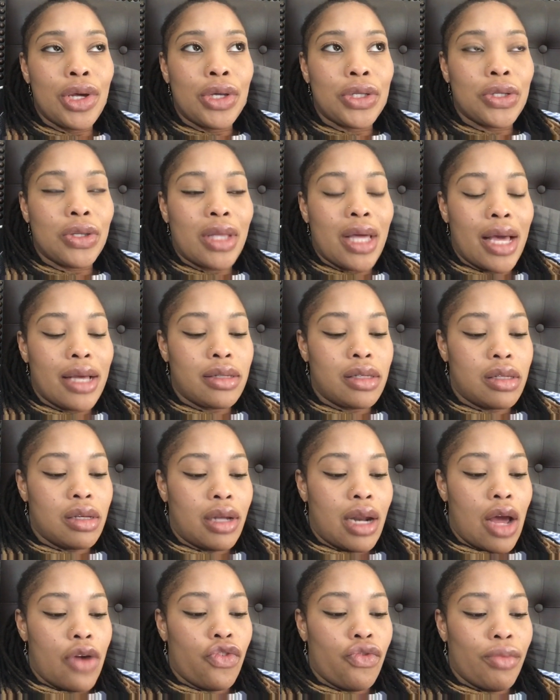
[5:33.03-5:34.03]
So that stood
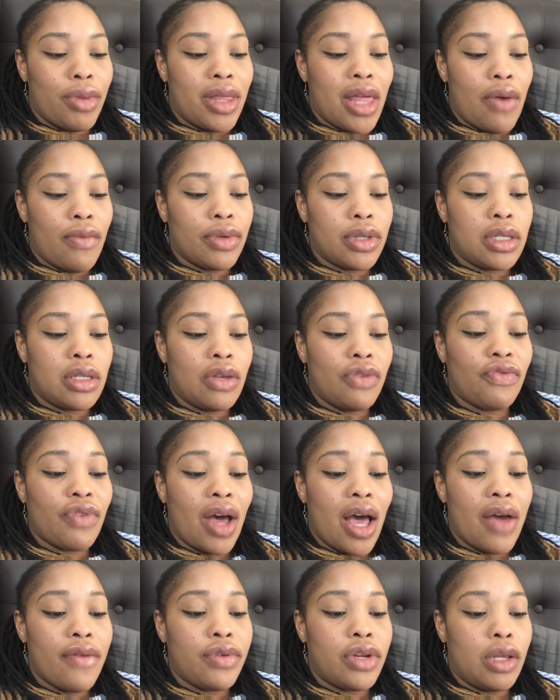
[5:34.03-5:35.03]
out for me. That was
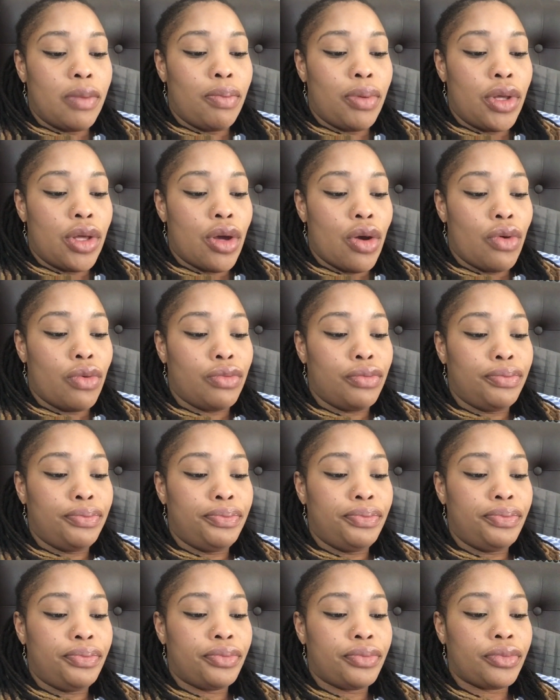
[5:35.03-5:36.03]
5 DPO.
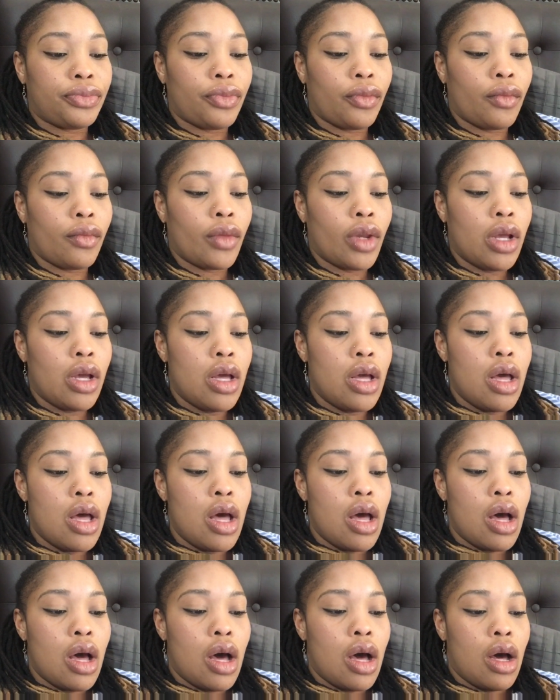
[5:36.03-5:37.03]

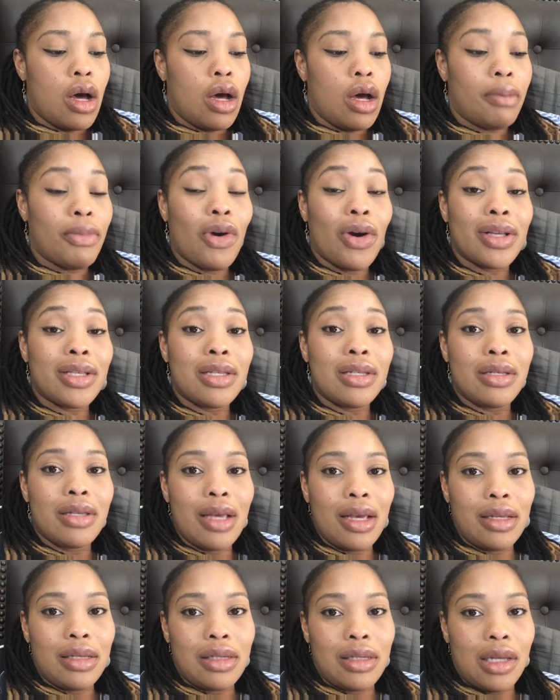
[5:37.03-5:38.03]
On
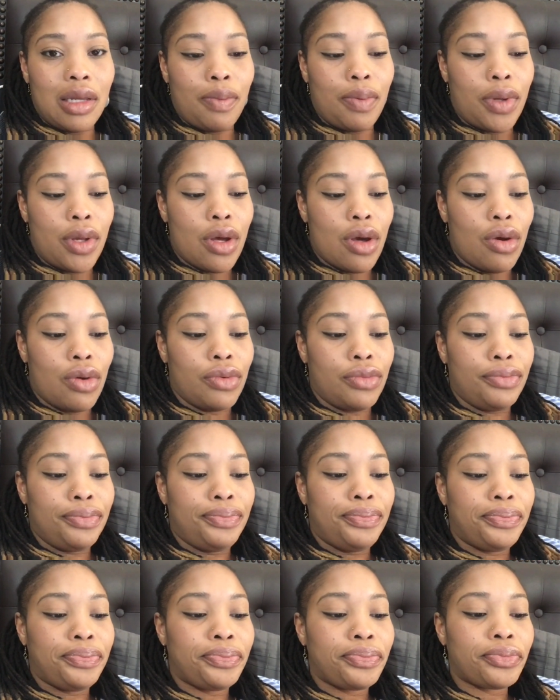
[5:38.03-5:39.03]
6 DPO,
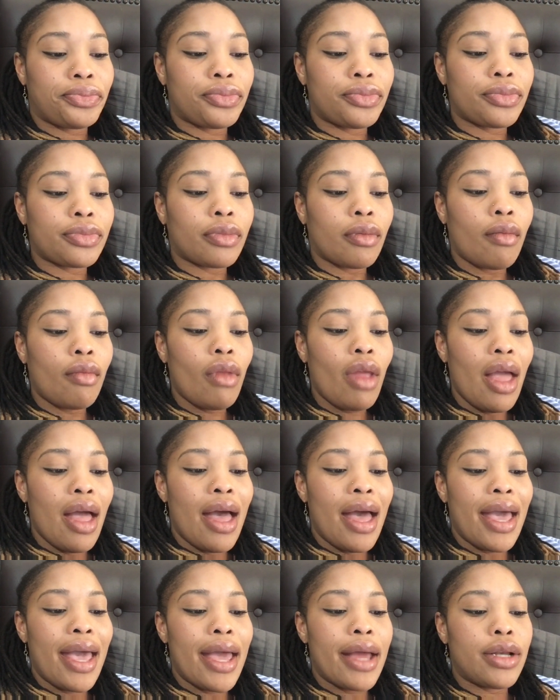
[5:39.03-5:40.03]

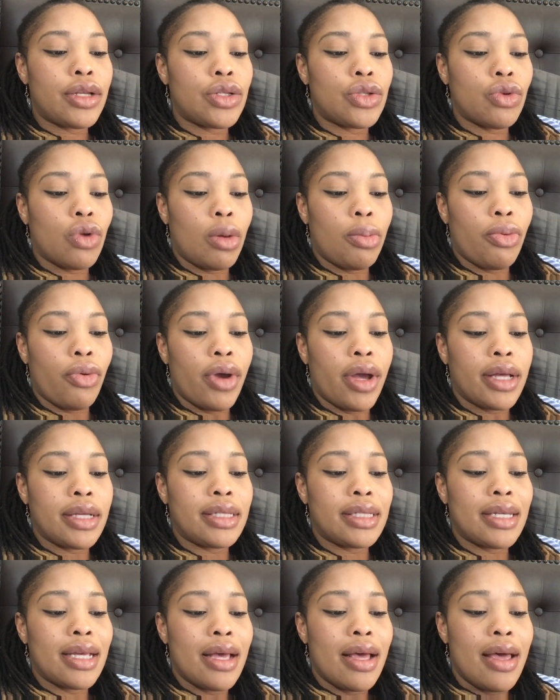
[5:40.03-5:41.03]
I had sore
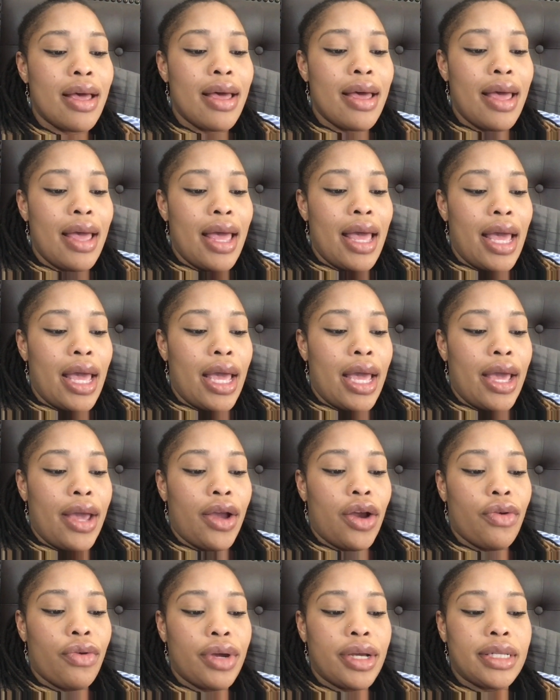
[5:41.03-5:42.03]
breasts,
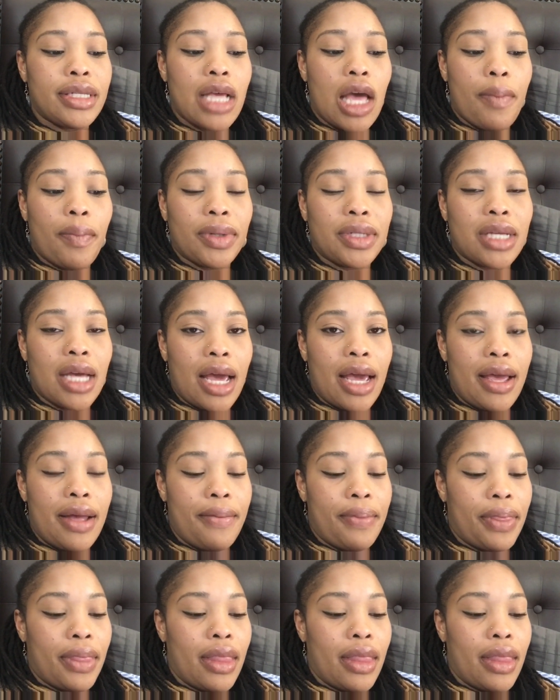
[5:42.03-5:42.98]
increased appetite,